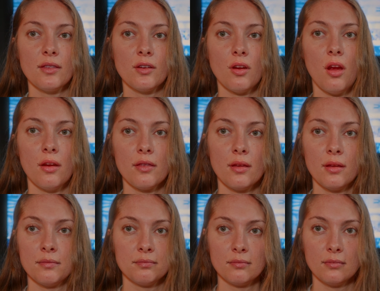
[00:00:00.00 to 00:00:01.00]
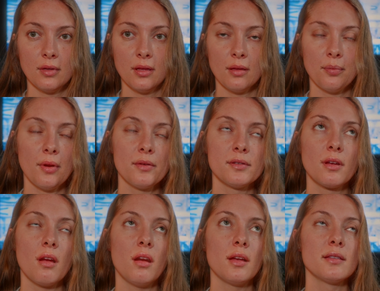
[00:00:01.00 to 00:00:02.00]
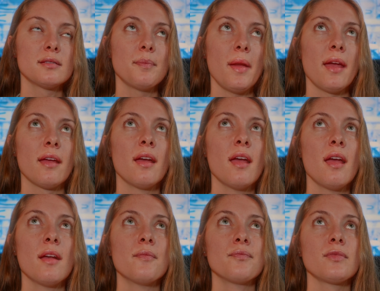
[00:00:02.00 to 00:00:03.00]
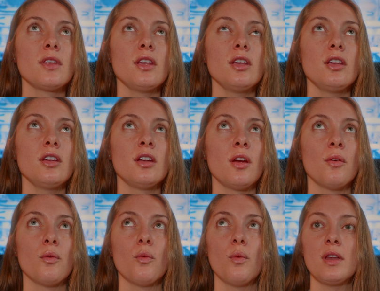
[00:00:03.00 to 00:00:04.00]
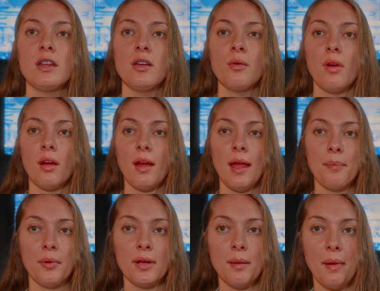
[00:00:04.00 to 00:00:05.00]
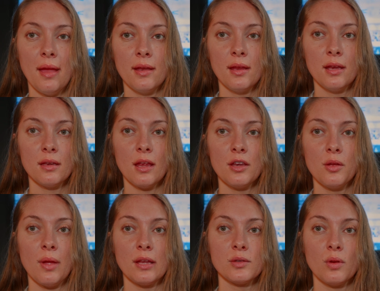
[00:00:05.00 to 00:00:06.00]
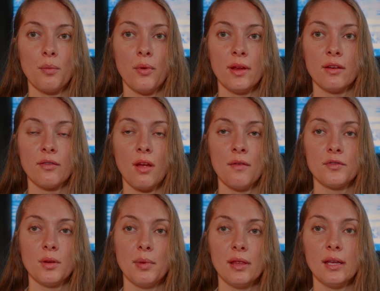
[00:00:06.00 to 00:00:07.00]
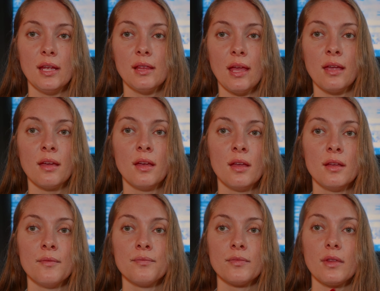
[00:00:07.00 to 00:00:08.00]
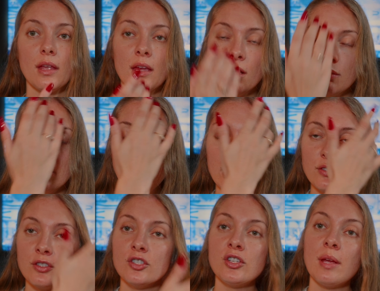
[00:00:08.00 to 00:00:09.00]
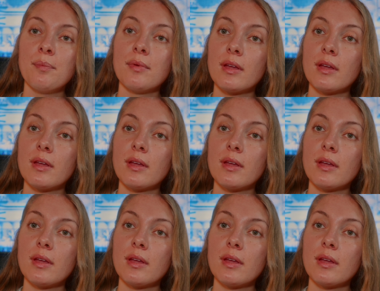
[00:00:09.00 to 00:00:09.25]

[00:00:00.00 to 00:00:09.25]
there are the pros and cons, but when you are hyper independent and you get to a point of comfortability, in a relationship